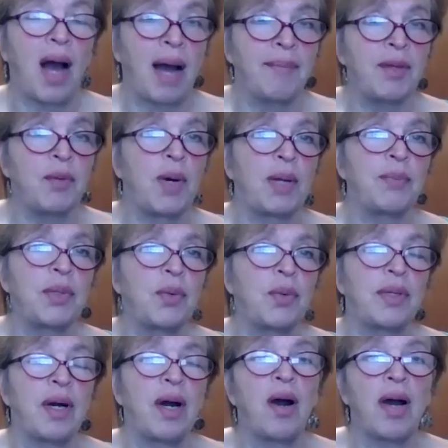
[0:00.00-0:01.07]
I'm the one with
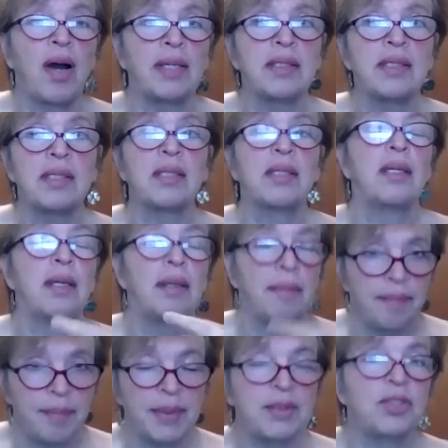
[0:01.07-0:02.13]
all the hearts,
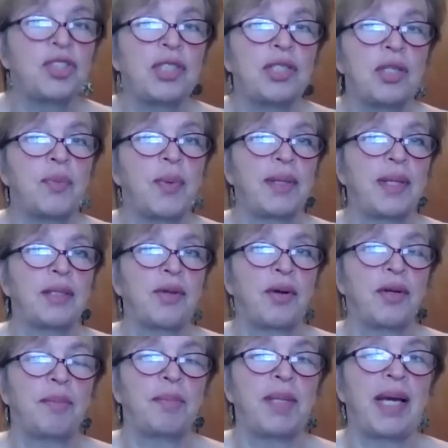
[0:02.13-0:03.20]
but she's the one that's
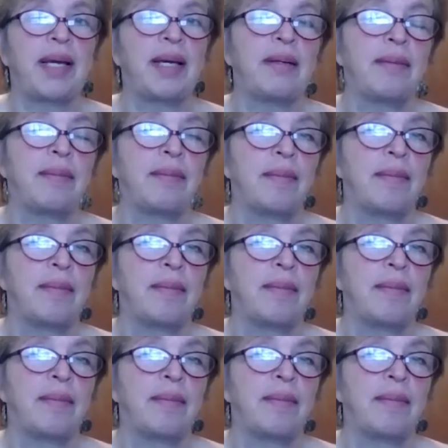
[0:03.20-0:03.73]
going to play it.